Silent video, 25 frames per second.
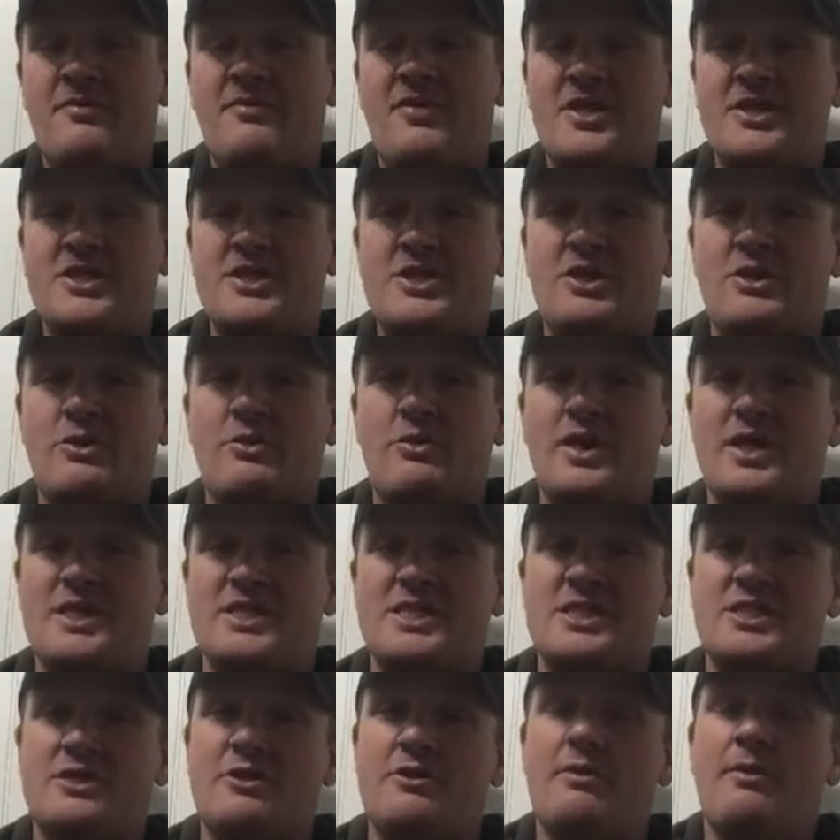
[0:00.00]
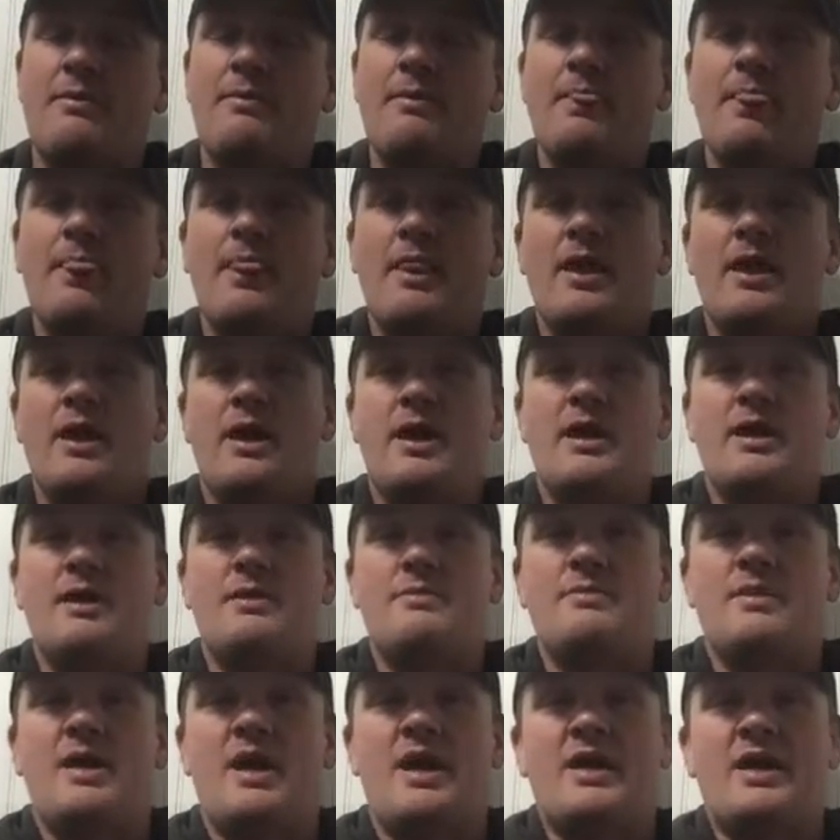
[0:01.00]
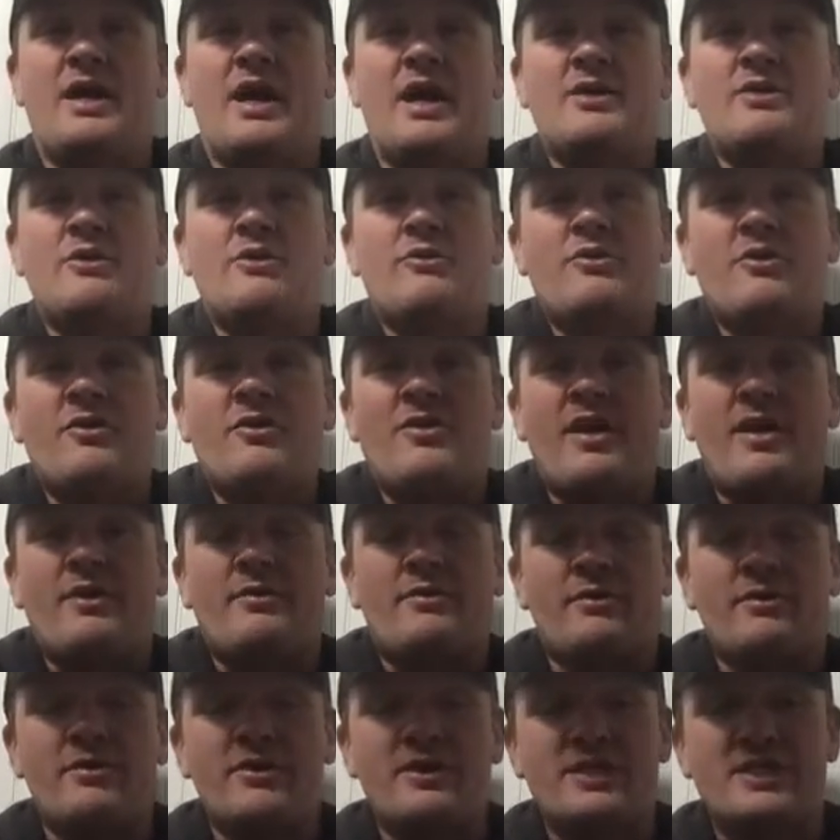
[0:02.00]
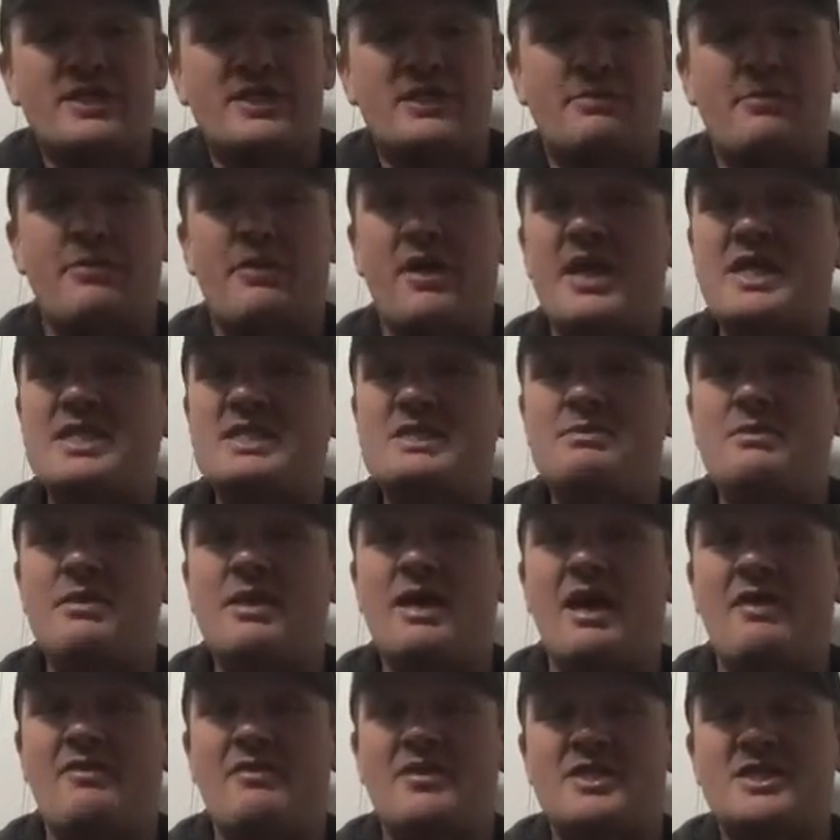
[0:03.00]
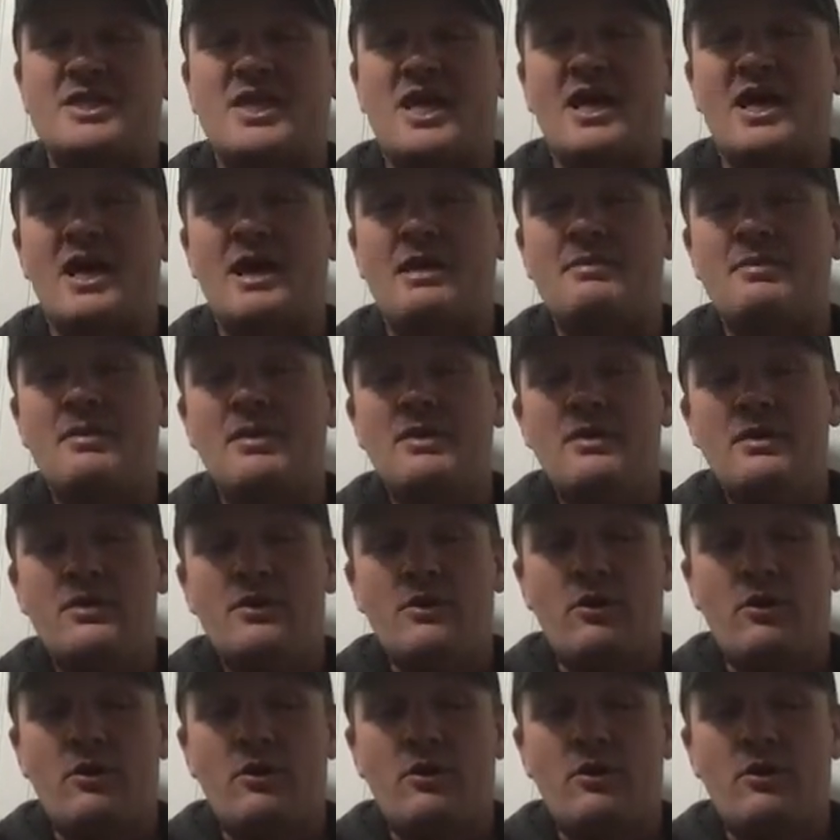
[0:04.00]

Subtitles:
professional wrestler. I know that really surprised me at the time.